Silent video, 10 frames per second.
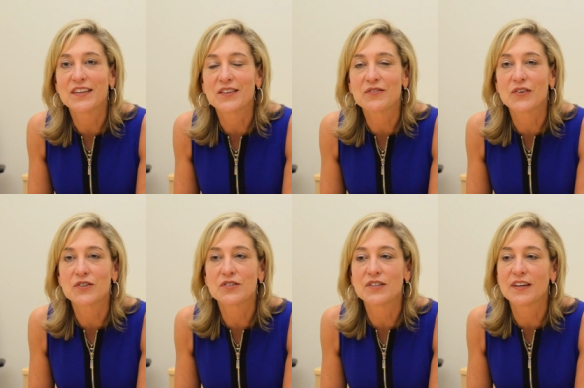the
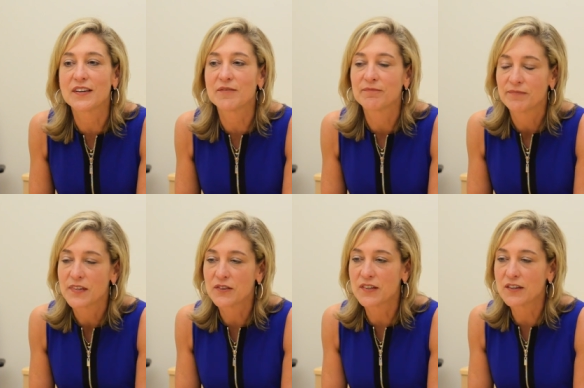first
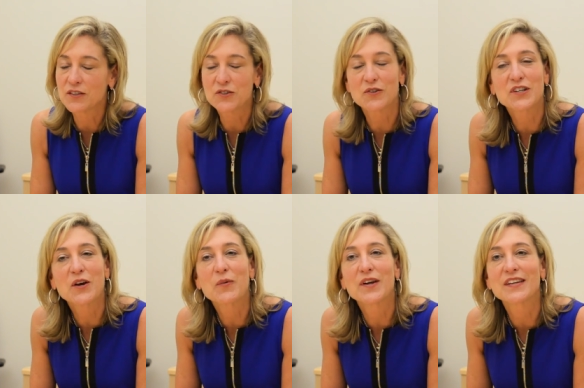English
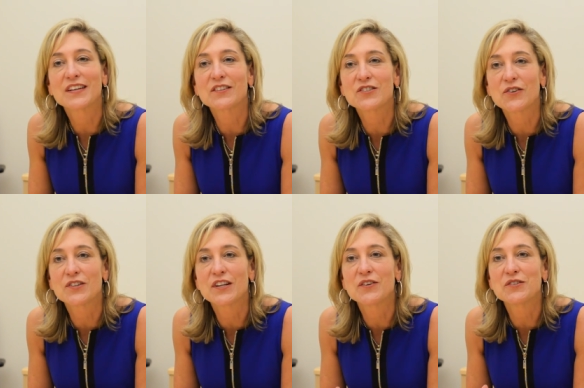1301 and English
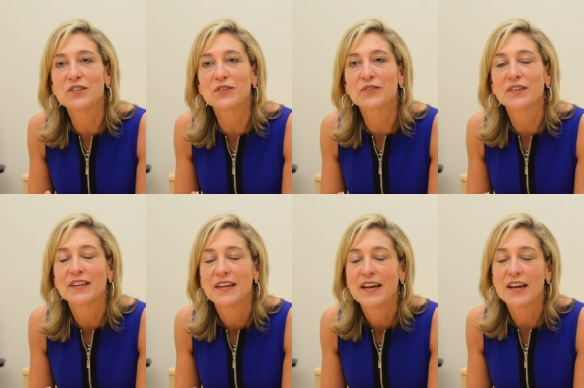1302,
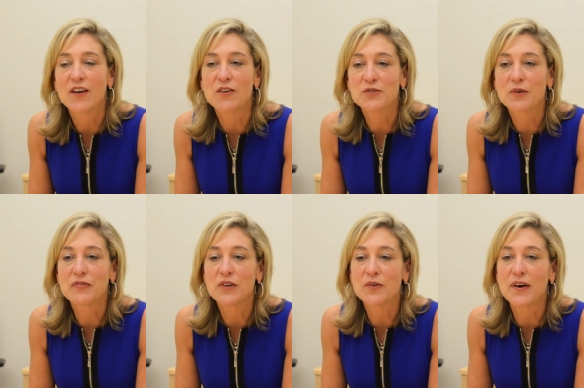and also a
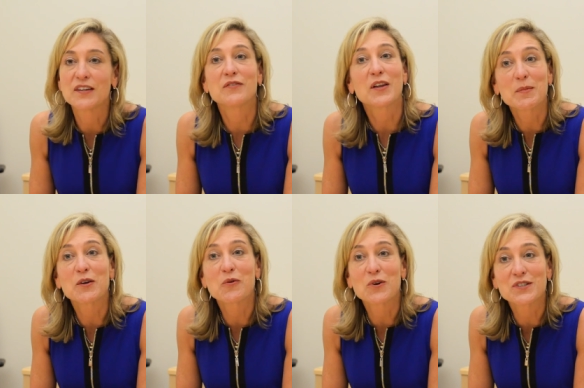few
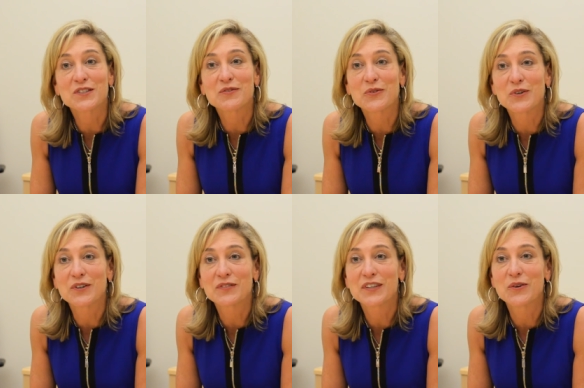developmental courses
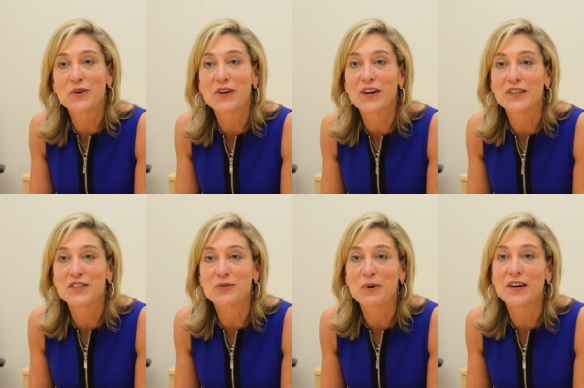for Kilgore
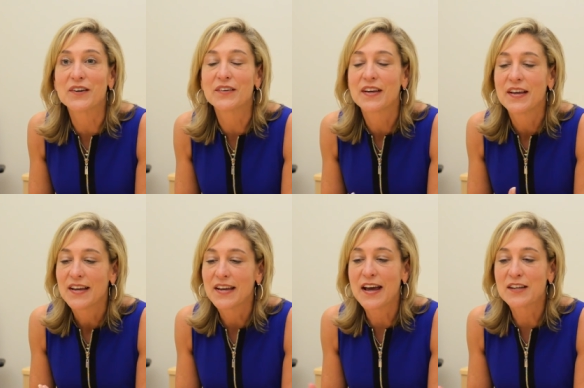College as well.
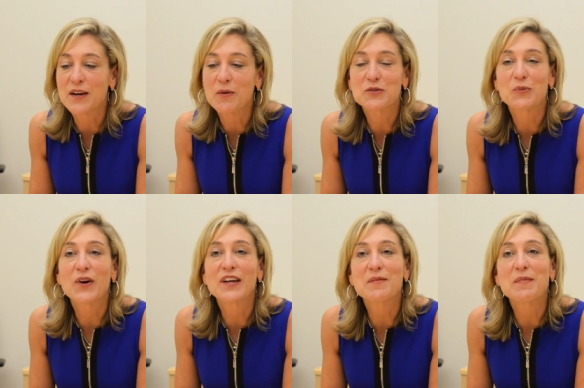And as I was
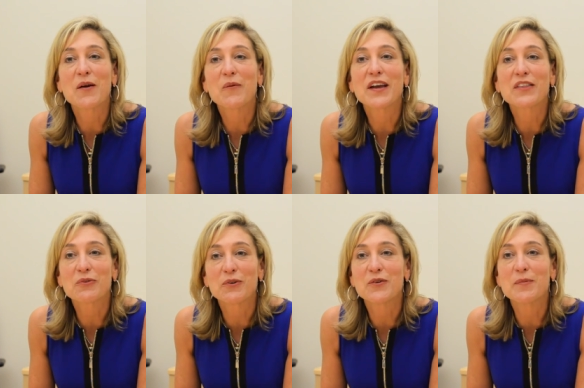working my way
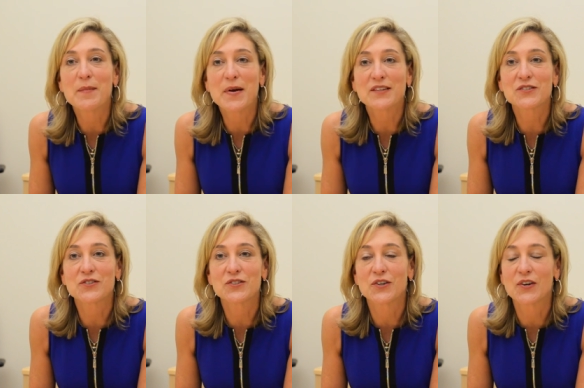through my
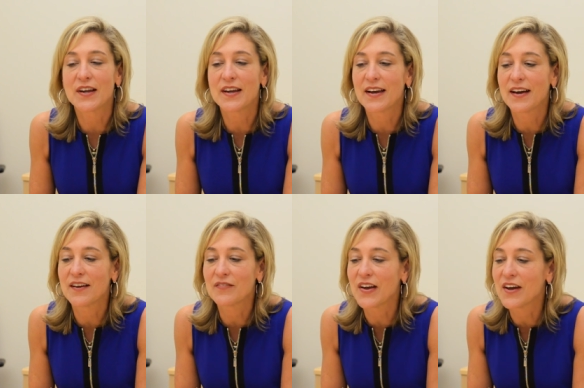master's degree,
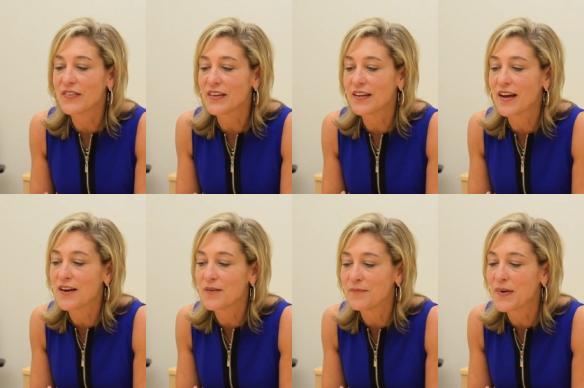I found that
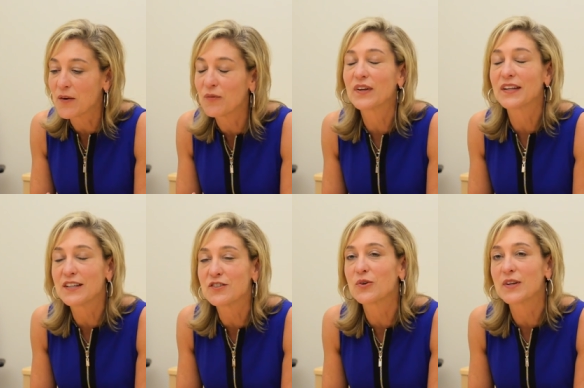I
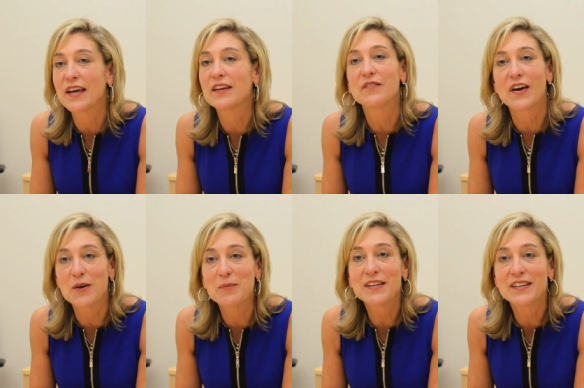really enjoyed that
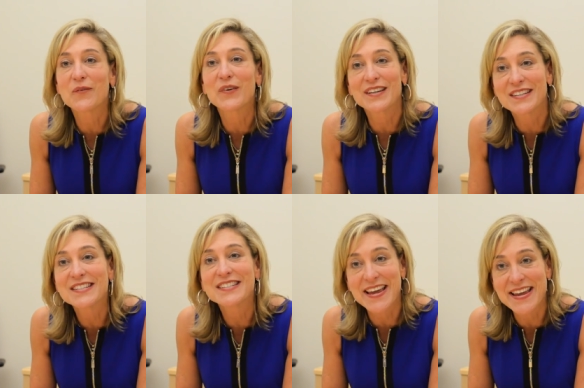environment and wanted to
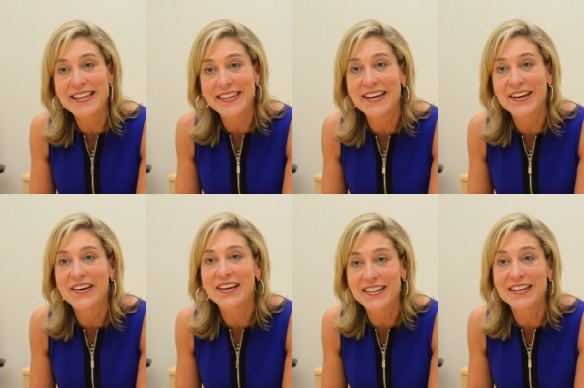stay in
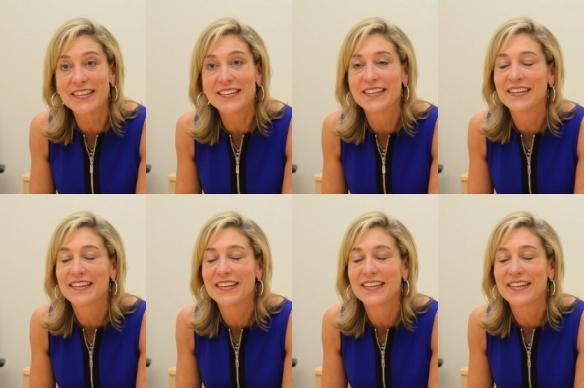it.